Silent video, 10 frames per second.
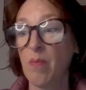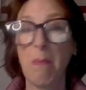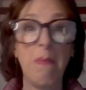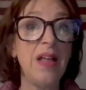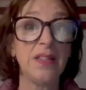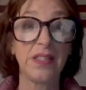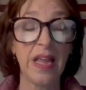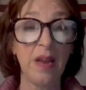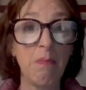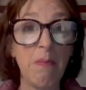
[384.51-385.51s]
months
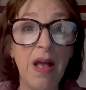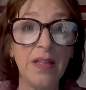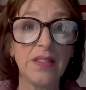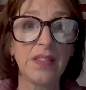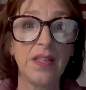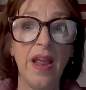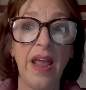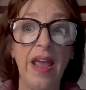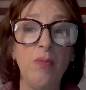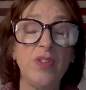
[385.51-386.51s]
and months,
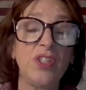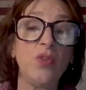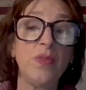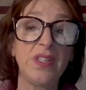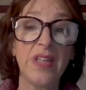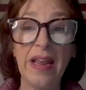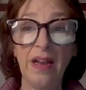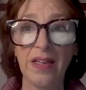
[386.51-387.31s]
and was suicidal